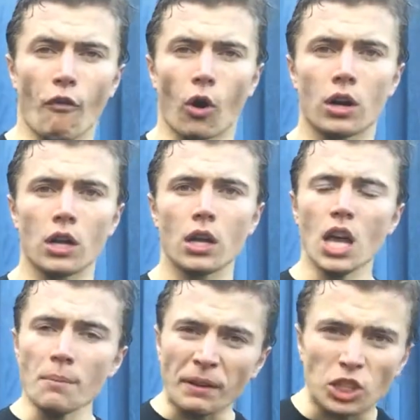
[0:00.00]
for it,
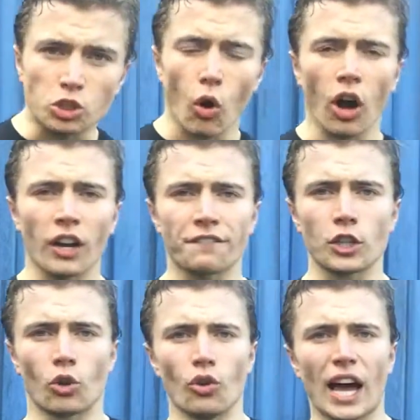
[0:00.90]
be strong enough
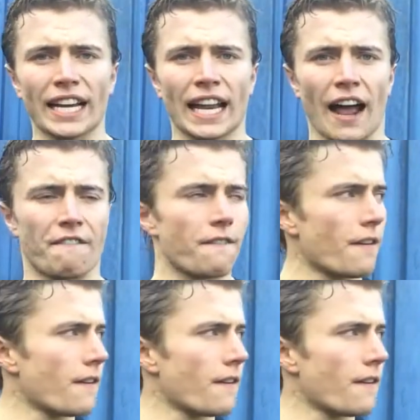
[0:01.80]
to do that in life.